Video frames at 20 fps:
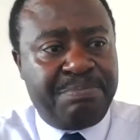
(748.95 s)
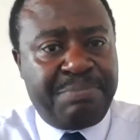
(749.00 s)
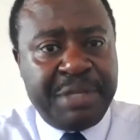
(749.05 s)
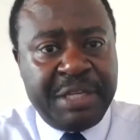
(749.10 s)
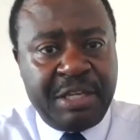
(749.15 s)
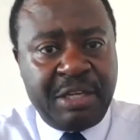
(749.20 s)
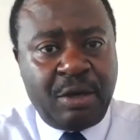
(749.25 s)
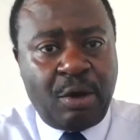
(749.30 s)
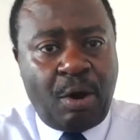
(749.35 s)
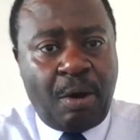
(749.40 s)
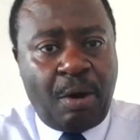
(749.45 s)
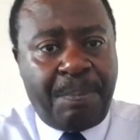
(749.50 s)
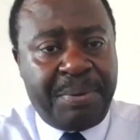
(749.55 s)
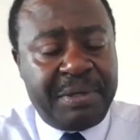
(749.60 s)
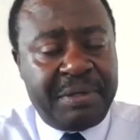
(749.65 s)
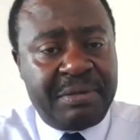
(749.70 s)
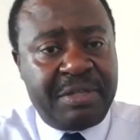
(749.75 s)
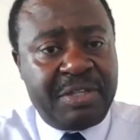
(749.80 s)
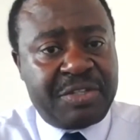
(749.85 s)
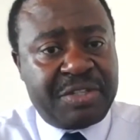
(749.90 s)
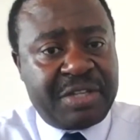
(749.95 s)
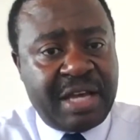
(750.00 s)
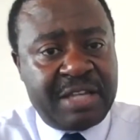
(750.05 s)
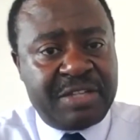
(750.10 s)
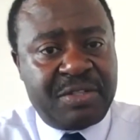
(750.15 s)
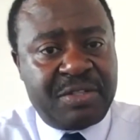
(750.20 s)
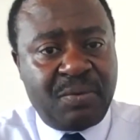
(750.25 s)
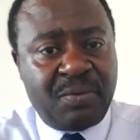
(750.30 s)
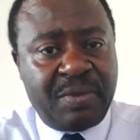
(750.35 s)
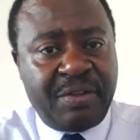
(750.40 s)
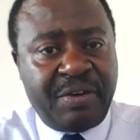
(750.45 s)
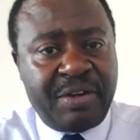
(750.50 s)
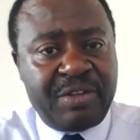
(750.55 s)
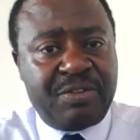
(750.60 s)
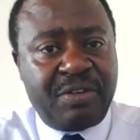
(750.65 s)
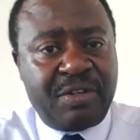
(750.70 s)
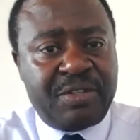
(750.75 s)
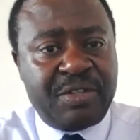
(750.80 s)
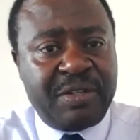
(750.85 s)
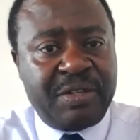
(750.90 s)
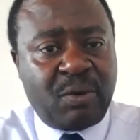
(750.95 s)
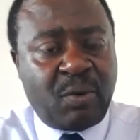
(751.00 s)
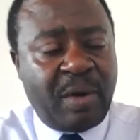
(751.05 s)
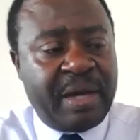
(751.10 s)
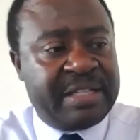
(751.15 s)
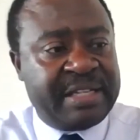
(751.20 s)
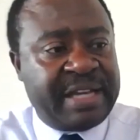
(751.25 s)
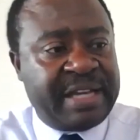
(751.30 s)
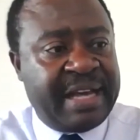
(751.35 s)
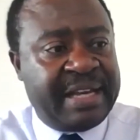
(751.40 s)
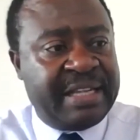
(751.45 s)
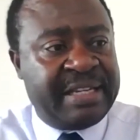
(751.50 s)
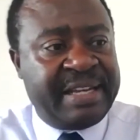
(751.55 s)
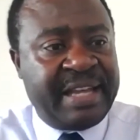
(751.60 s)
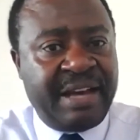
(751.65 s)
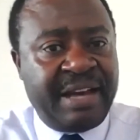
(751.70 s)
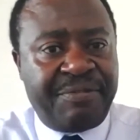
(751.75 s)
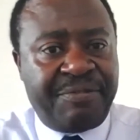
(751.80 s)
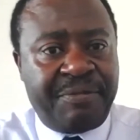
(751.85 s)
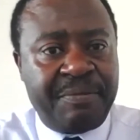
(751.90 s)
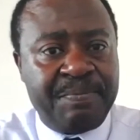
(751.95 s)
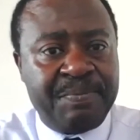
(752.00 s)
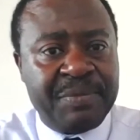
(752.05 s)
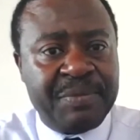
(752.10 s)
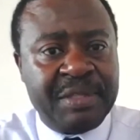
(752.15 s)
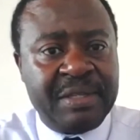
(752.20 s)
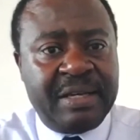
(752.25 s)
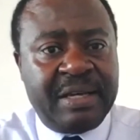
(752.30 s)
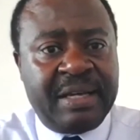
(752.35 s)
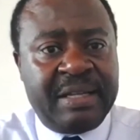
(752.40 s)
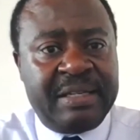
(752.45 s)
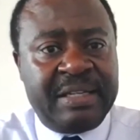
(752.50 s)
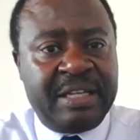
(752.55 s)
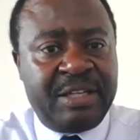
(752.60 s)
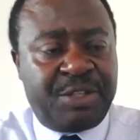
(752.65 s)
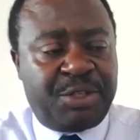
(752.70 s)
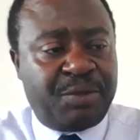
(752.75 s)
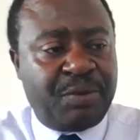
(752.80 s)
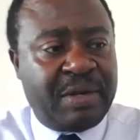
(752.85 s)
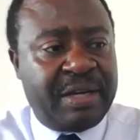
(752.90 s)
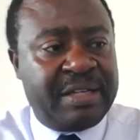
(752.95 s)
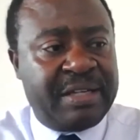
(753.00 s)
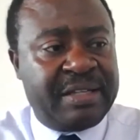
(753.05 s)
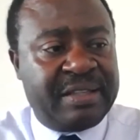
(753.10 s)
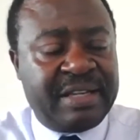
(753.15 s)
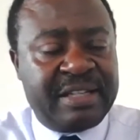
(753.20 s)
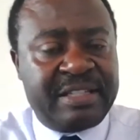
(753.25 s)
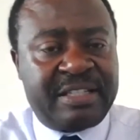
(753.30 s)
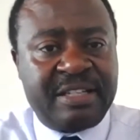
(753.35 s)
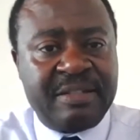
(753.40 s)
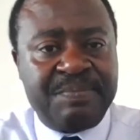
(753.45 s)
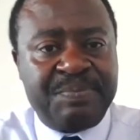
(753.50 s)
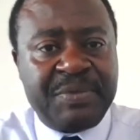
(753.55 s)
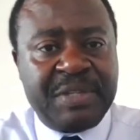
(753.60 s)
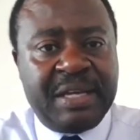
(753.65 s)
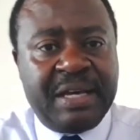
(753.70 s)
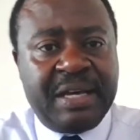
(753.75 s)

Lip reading: being open, discussing with the regulatory quite early enough, and ensuring that